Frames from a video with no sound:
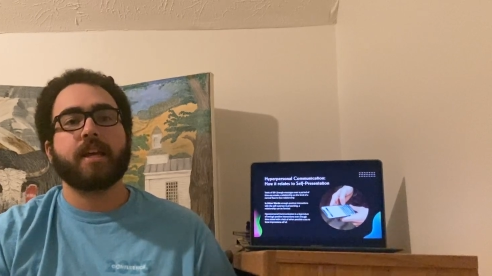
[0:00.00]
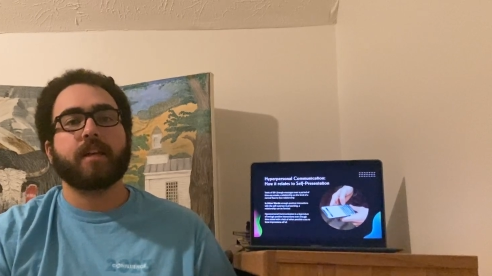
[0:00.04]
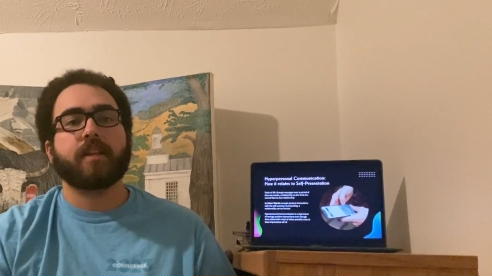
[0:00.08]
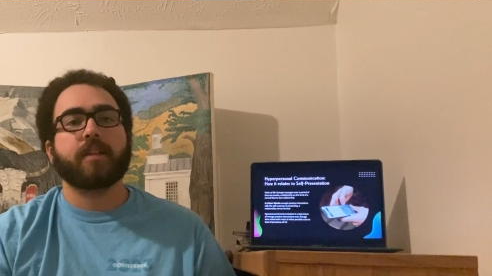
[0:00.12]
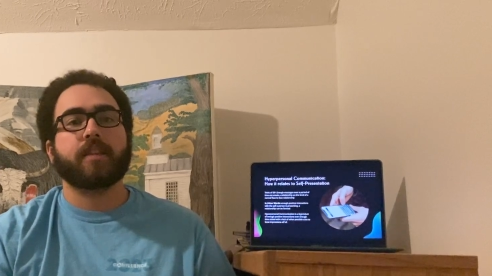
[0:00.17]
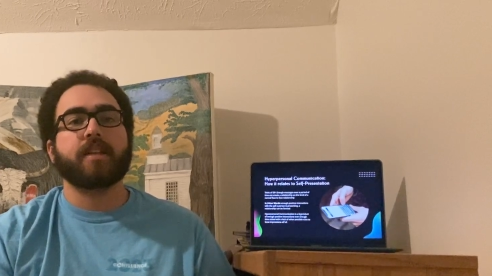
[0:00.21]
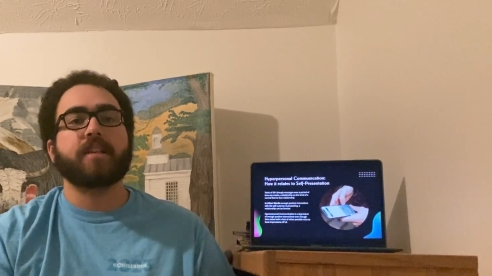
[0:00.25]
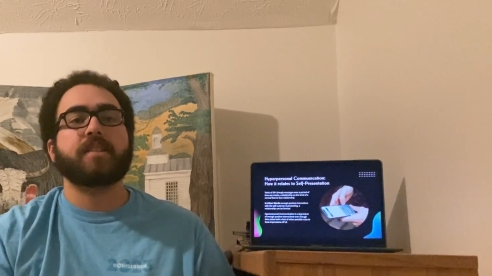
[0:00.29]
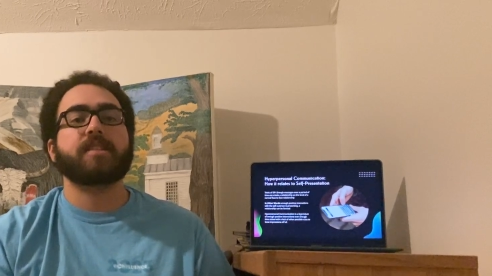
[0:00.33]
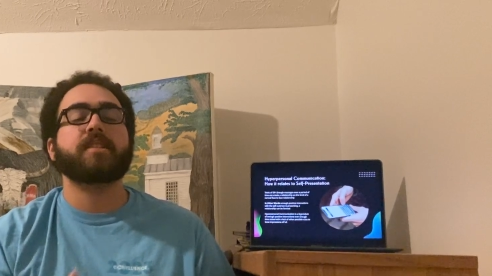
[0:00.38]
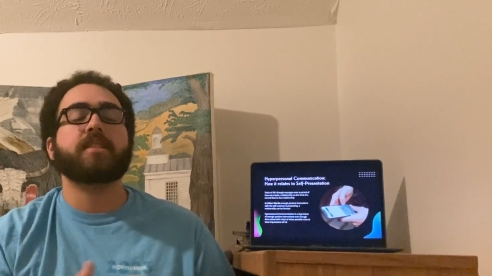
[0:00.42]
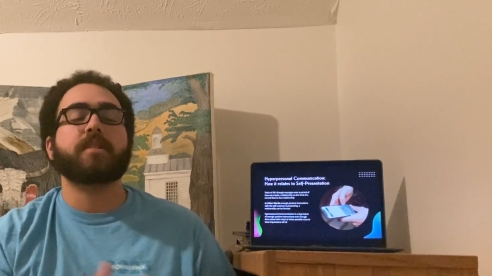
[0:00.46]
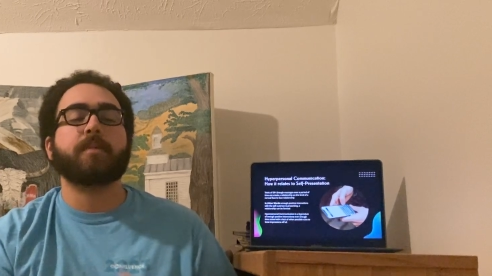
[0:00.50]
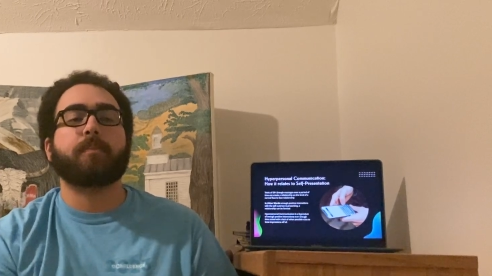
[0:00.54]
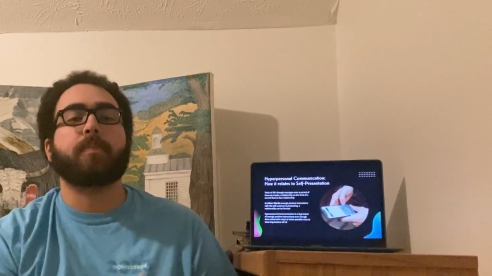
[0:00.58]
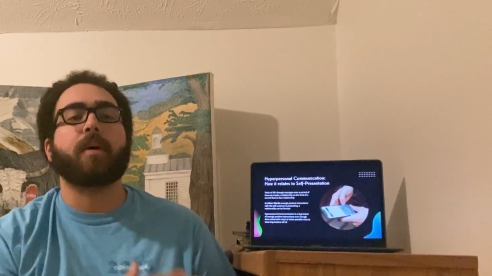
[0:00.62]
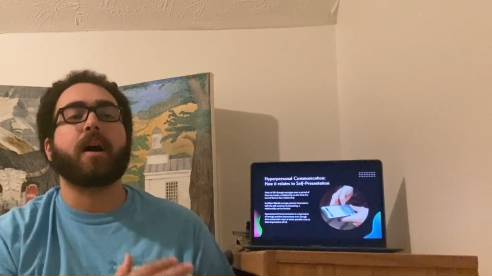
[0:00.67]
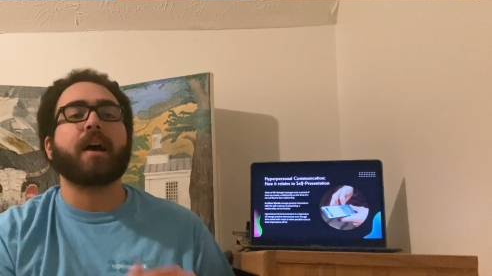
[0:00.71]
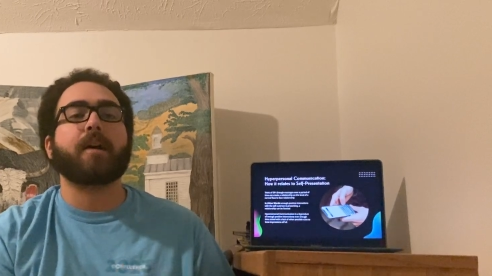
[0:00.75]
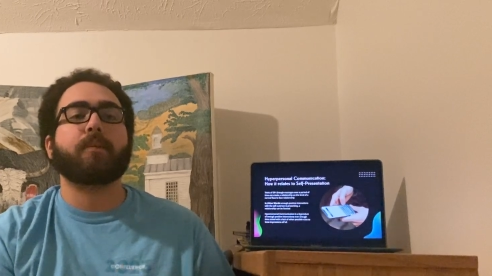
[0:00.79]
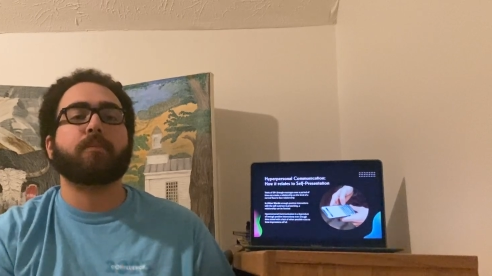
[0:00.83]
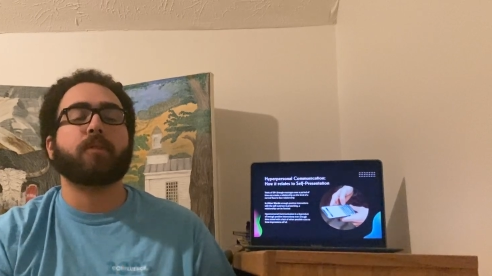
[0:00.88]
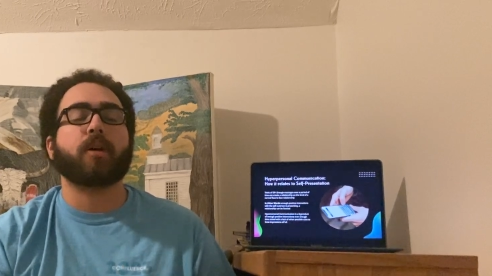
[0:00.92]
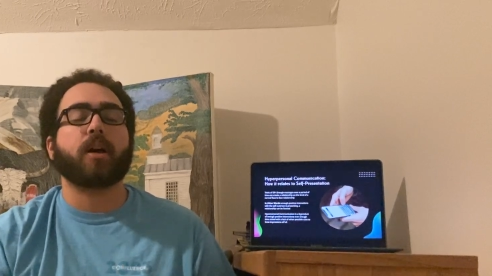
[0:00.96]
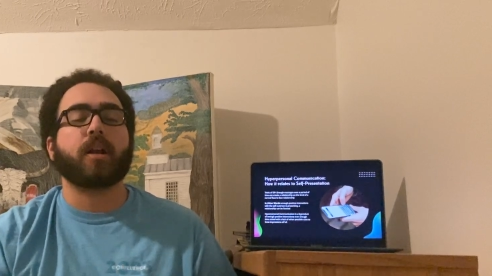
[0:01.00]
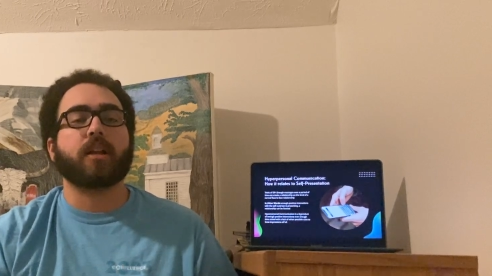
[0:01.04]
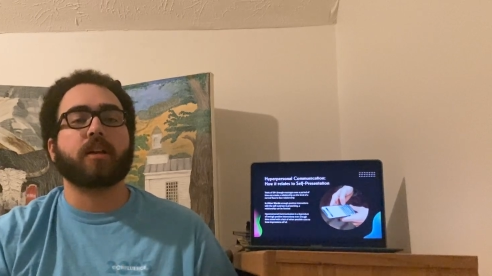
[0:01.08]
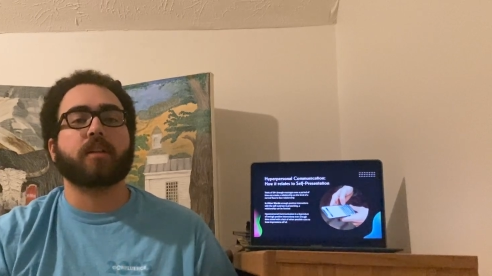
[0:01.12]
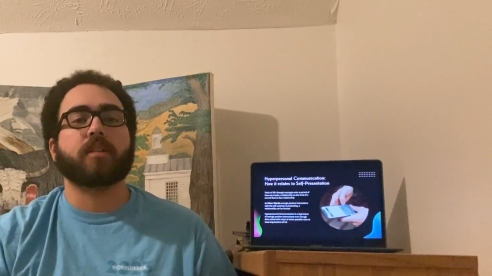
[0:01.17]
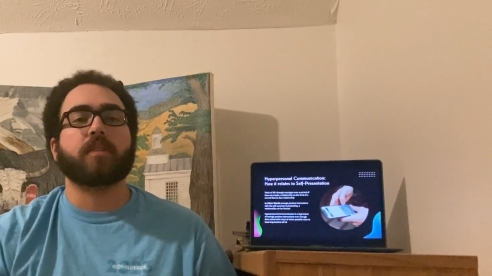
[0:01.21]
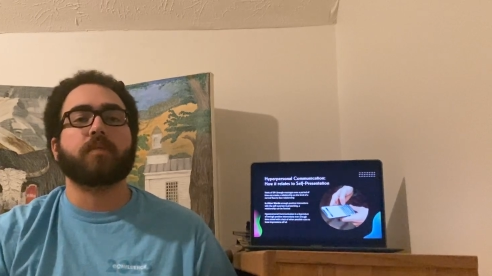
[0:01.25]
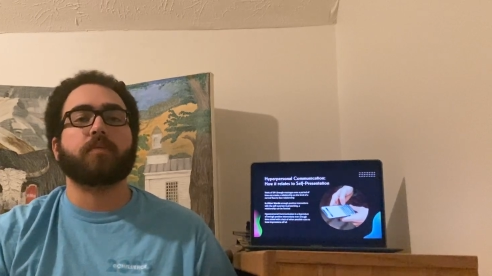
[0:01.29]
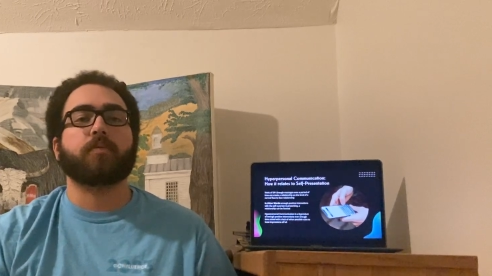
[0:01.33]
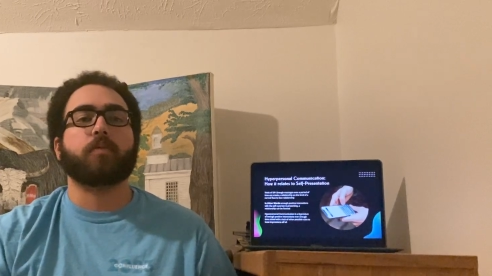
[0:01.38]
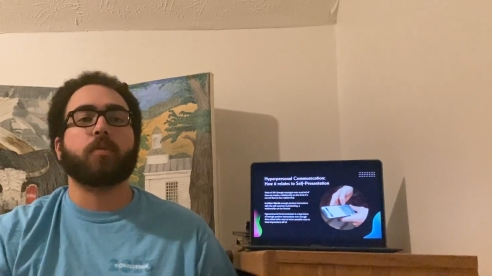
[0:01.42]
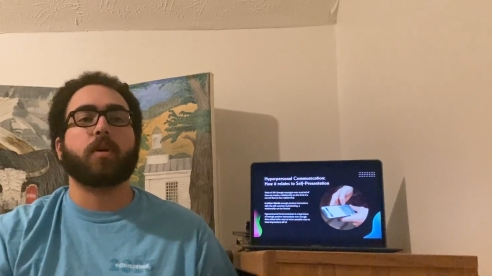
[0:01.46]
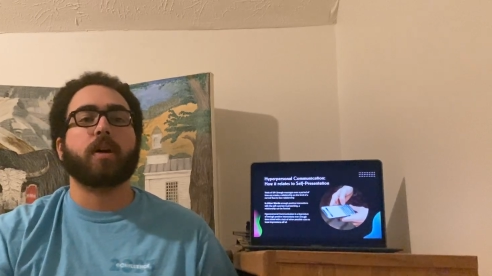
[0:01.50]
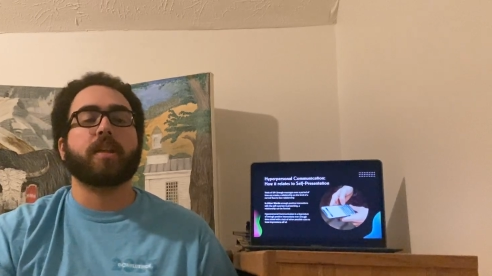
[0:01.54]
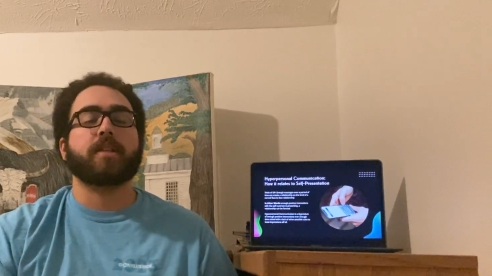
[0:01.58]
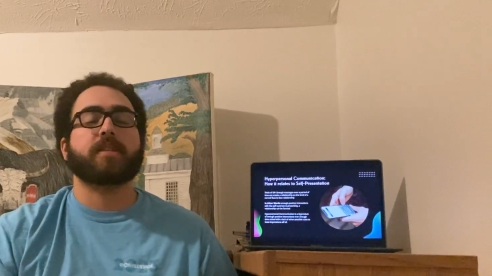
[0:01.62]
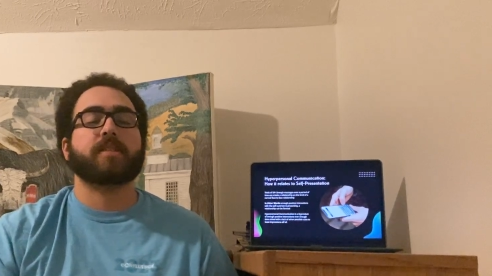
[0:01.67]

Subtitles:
This is the byproduct of what